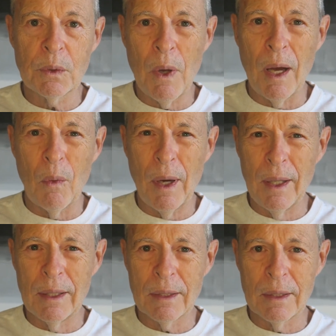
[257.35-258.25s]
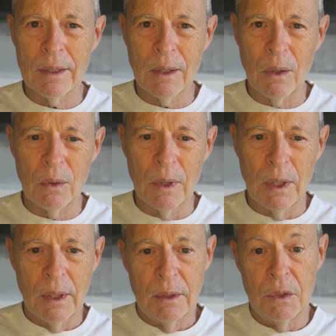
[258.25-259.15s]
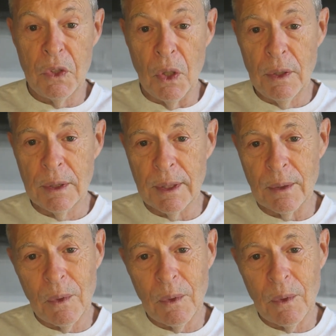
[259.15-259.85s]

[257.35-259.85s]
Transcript: Why is this so daunting?